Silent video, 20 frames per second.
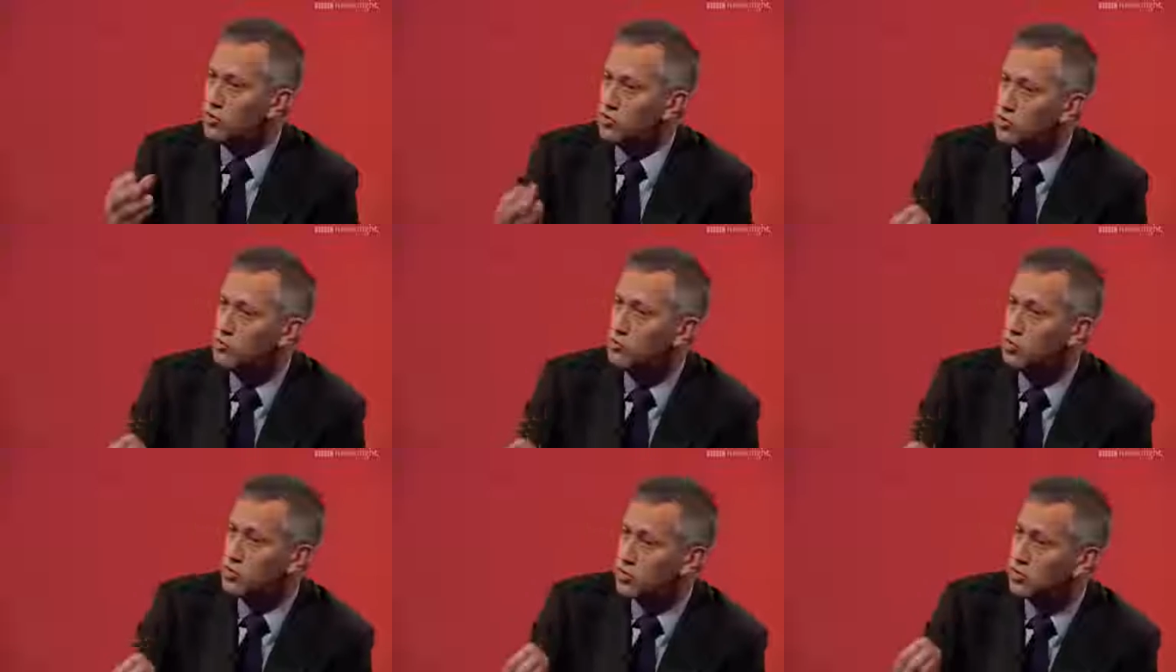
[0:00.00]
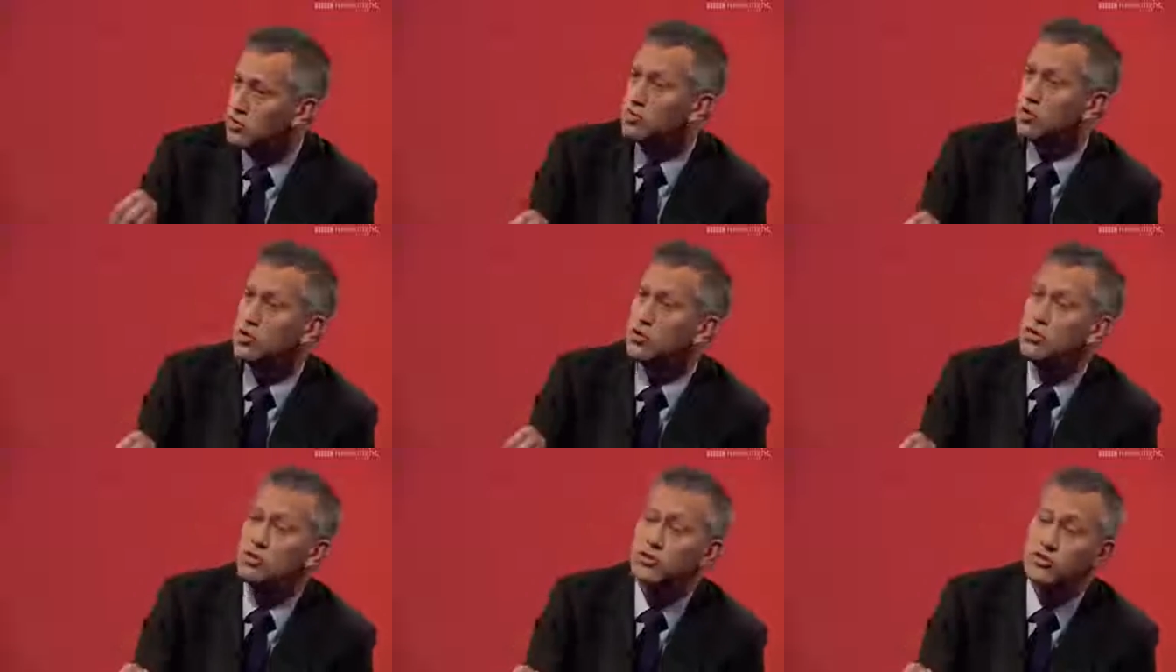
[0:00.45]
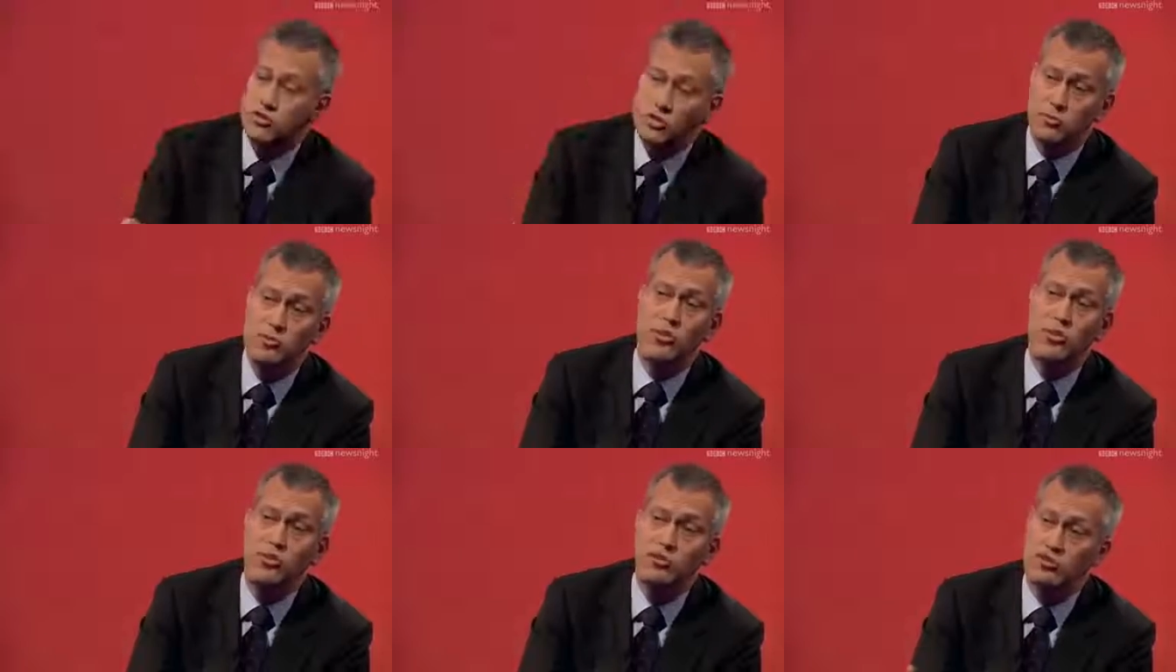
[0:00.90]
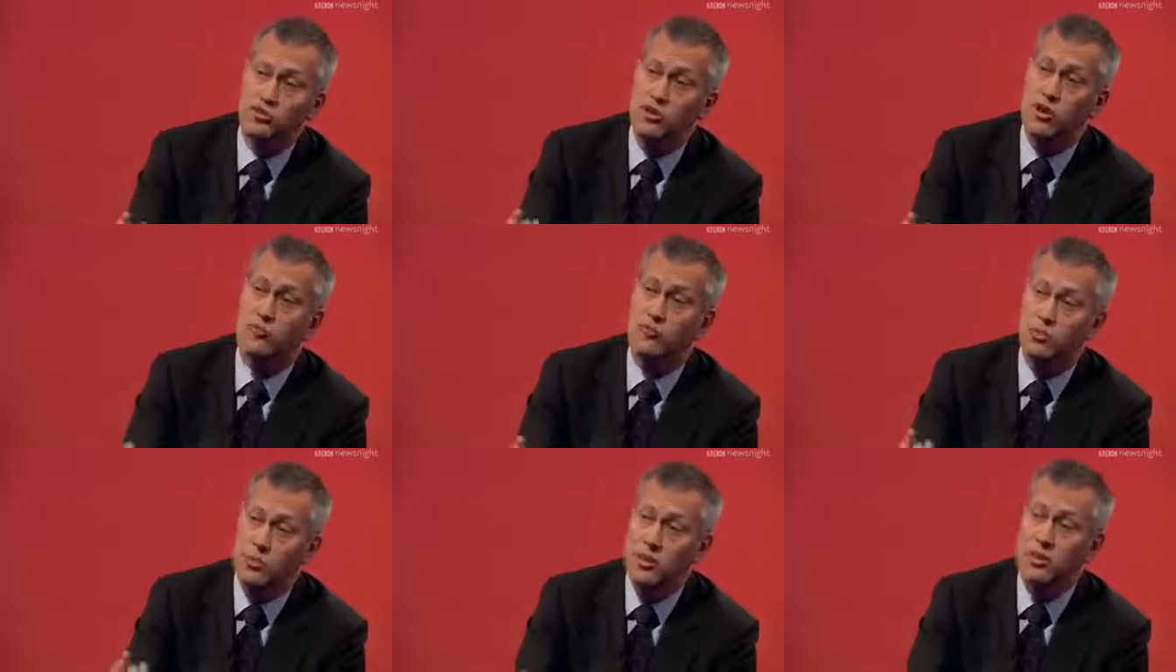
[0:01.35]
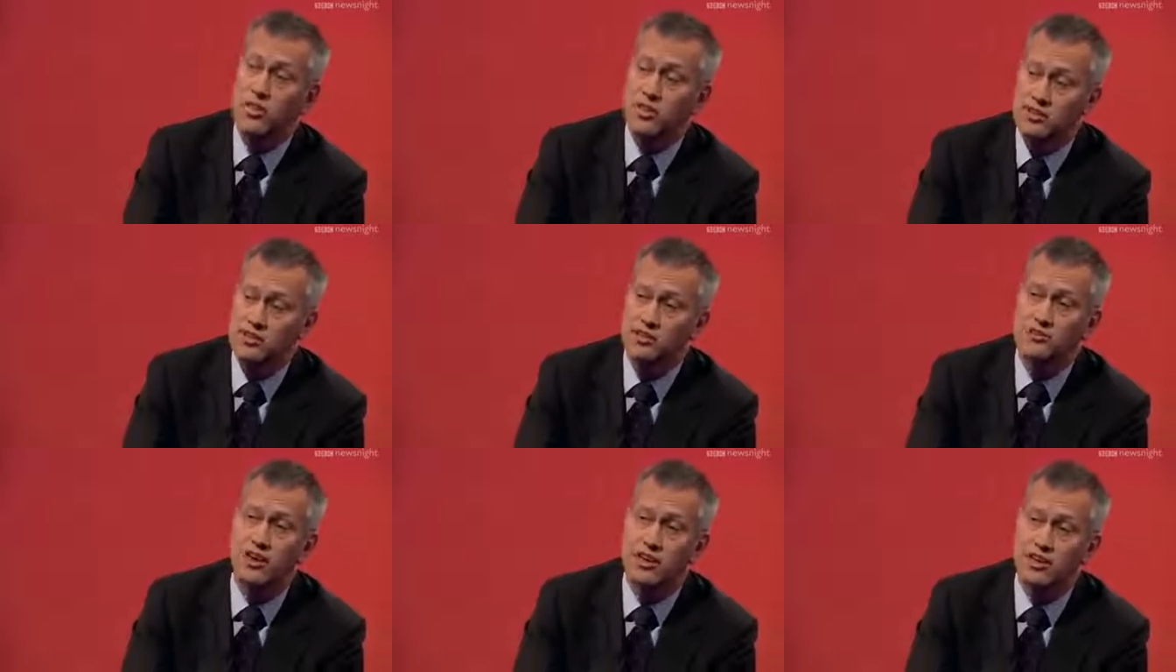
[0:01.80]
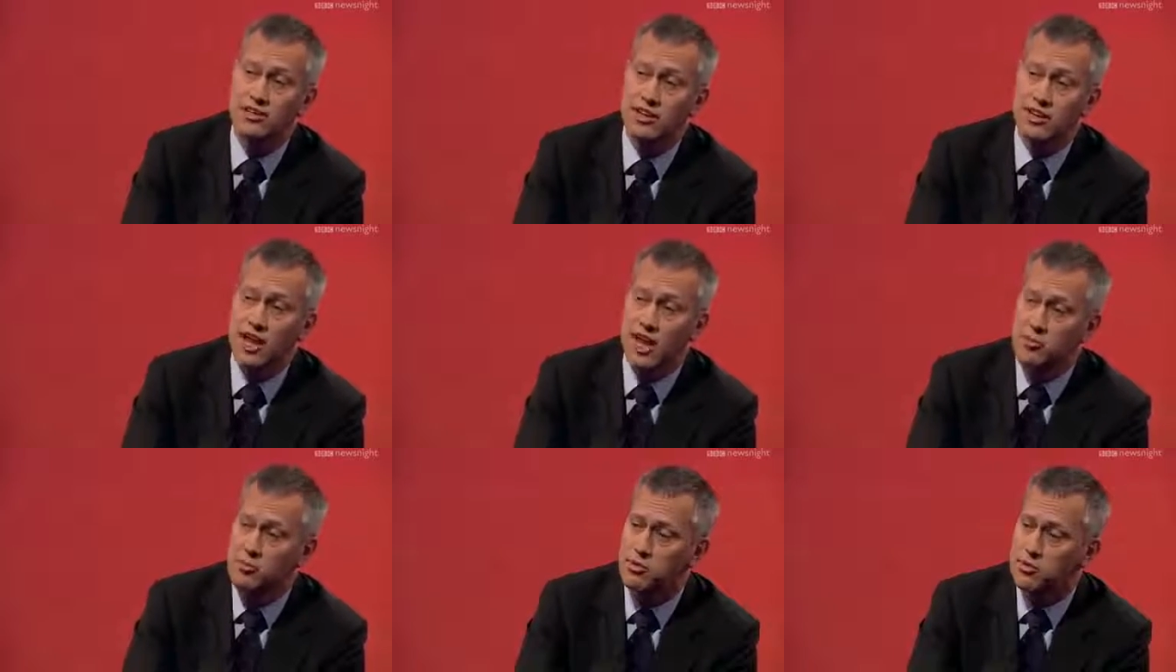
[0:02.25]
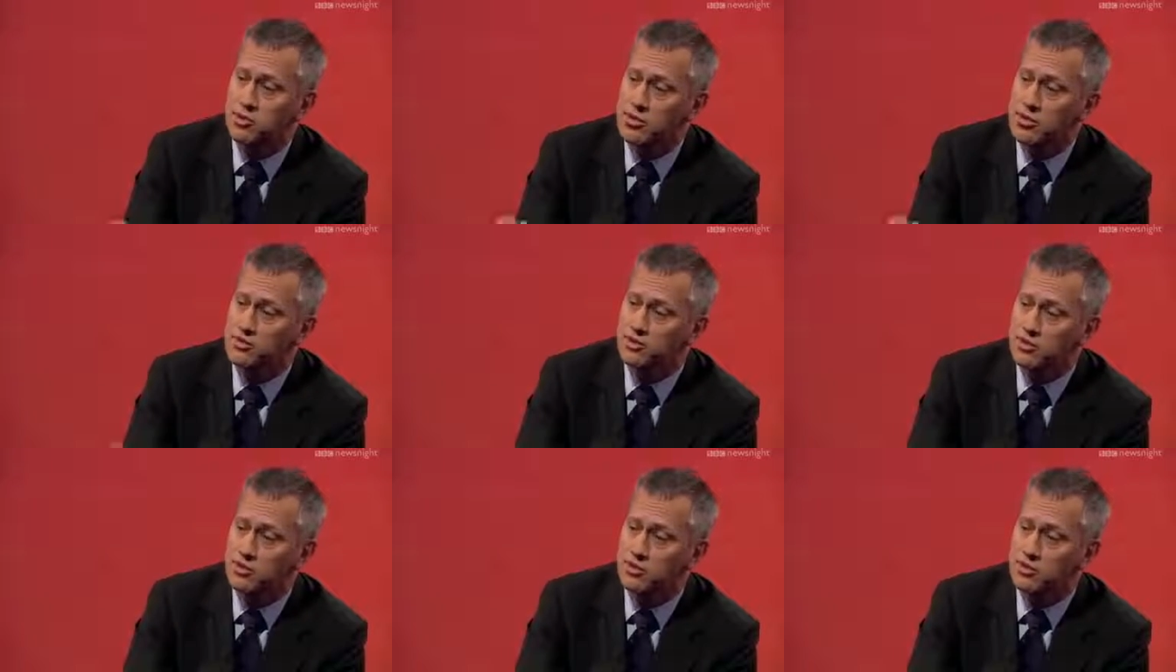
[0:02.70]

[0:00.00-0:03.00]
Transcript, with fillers: But what's important is to look at some of those examples where things have actually happened.